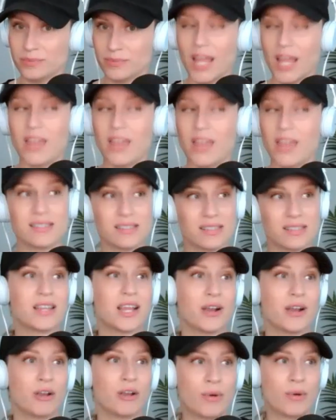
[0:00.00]
And that's the
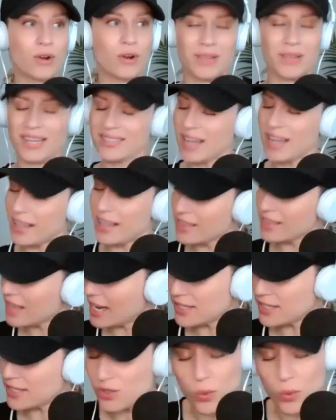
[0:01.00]
scary part. Because
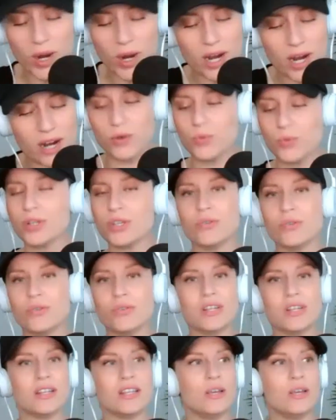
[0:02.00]
I swear in a
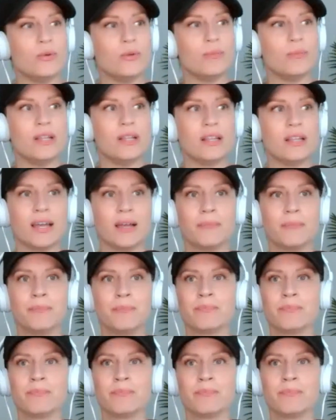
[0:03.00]
reunion, he would be like,